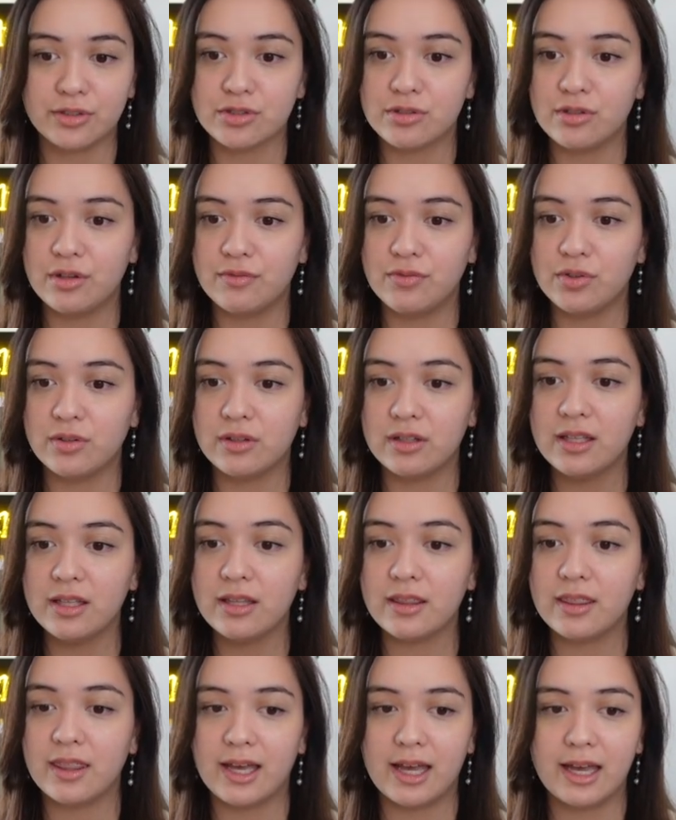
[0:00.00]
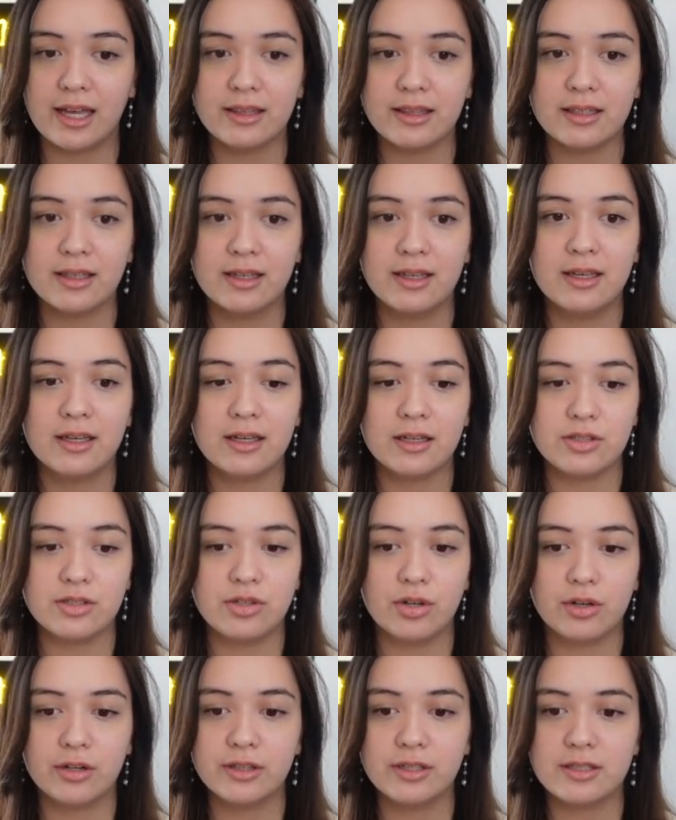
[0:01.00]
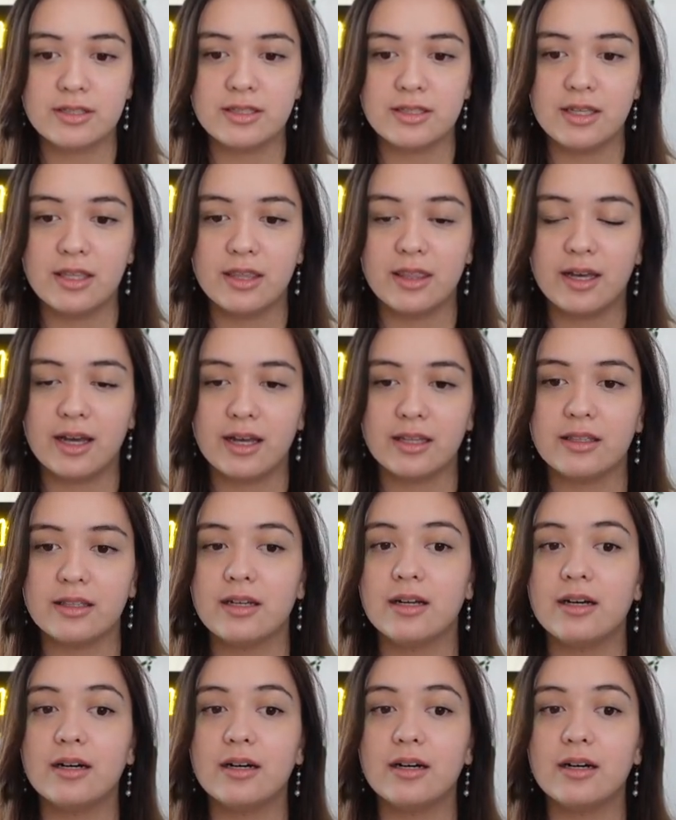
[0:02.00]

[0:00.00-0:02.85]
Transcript: So if you click that, you're gonna see that